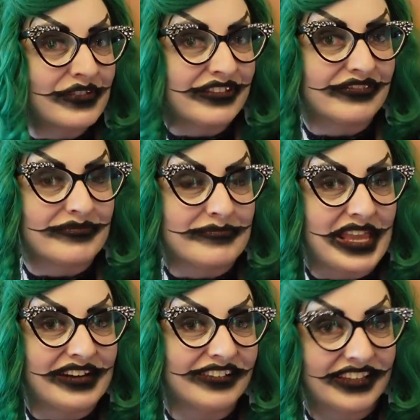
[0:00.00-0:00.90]
we've
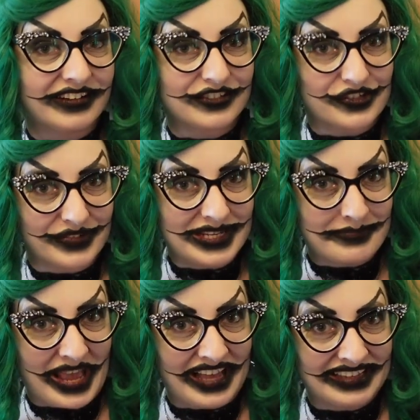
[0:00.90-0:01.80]
made our little treat
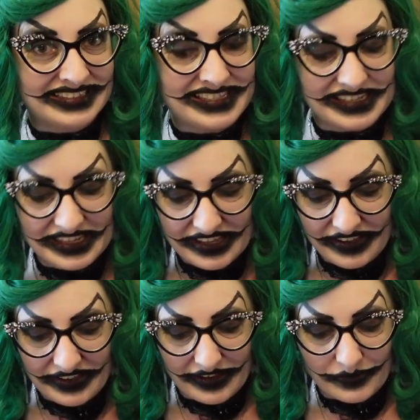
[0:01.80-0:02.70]
bags,
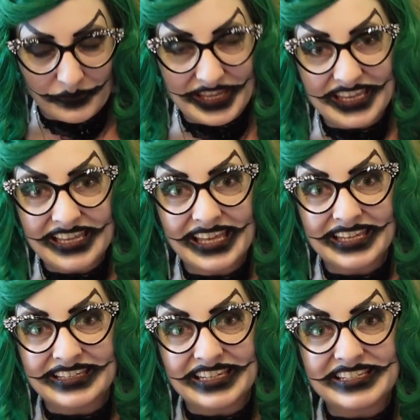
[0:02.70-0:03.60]
we
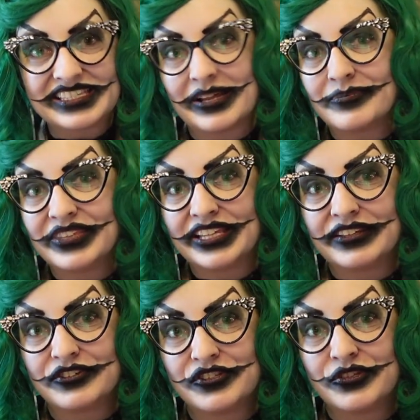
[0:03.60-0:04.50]
need
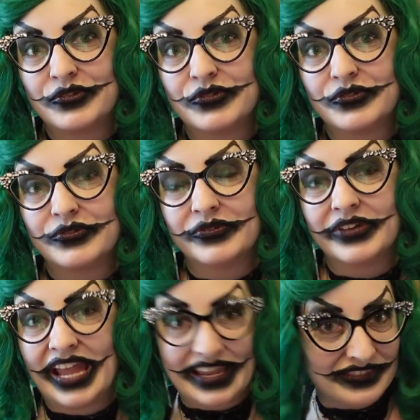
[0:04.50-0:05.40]
something to
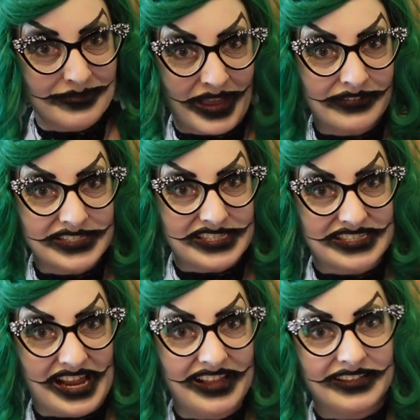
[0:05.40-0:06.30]
hand them out in
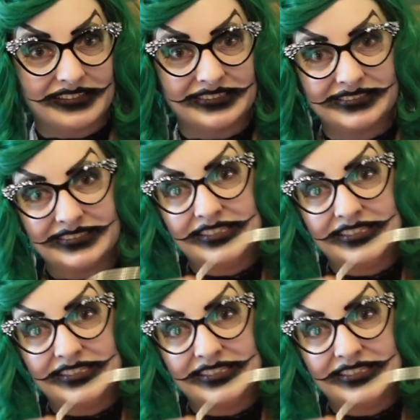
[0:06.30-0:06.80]
style.